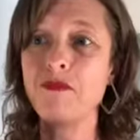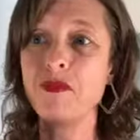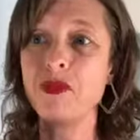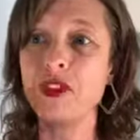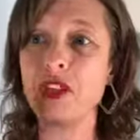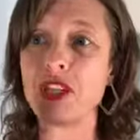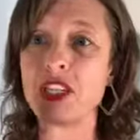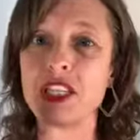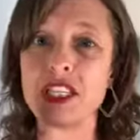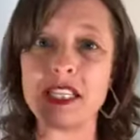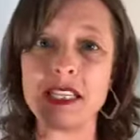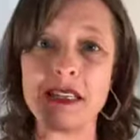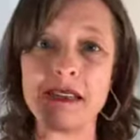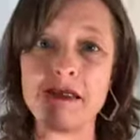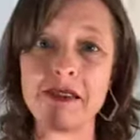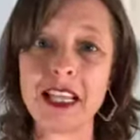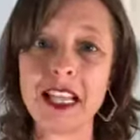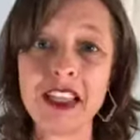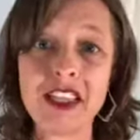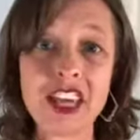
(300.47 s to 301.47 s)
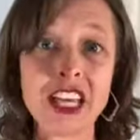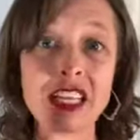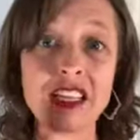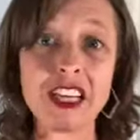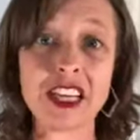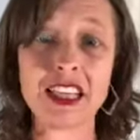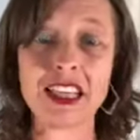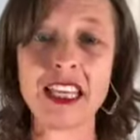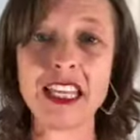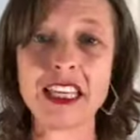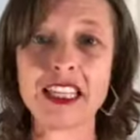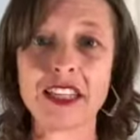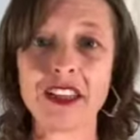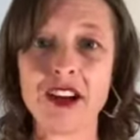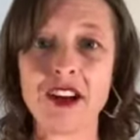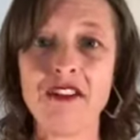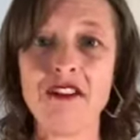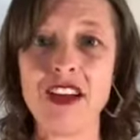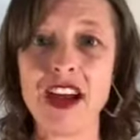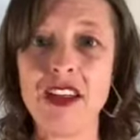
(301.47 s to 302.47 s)
just little things like this that
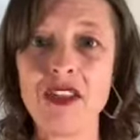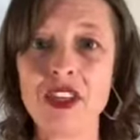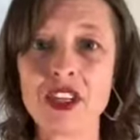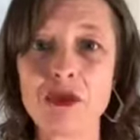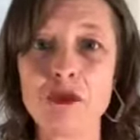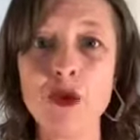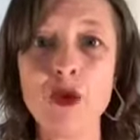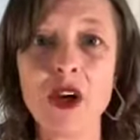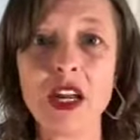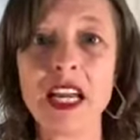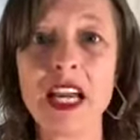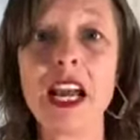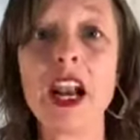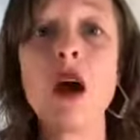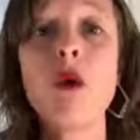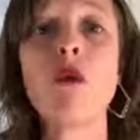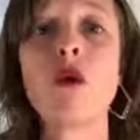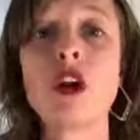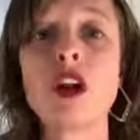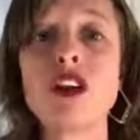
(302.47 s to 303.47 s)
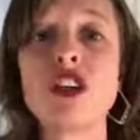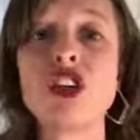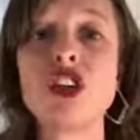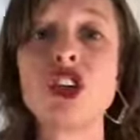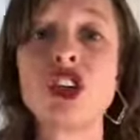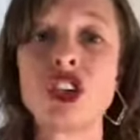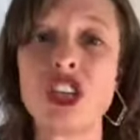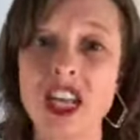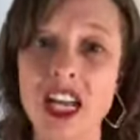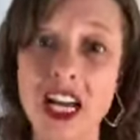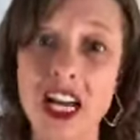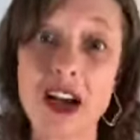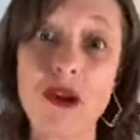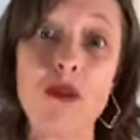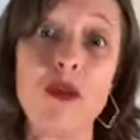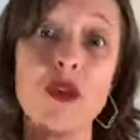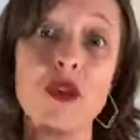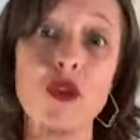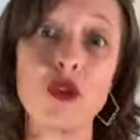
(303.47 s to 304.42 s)
I found this morning and I wanted to share with